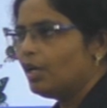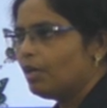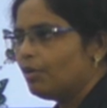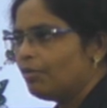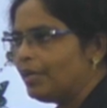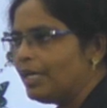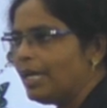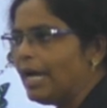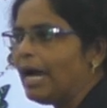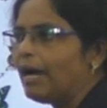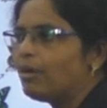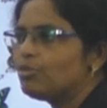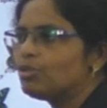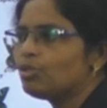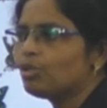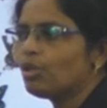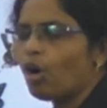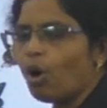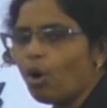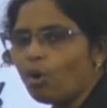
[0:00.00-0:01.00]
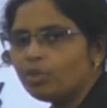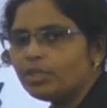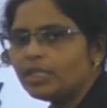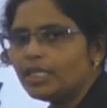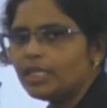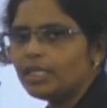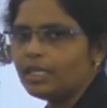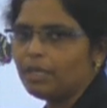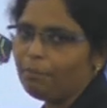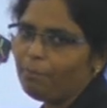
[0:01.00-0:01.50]
we have to count
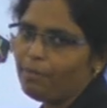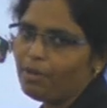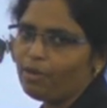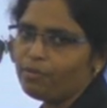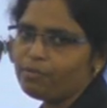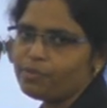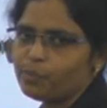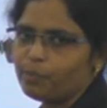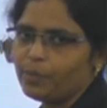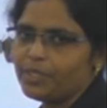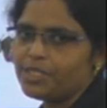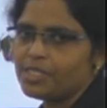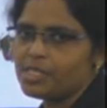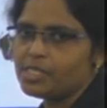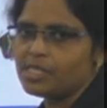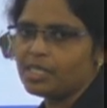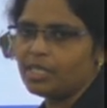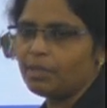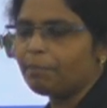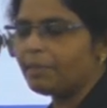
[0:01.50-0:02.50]
the number of species in a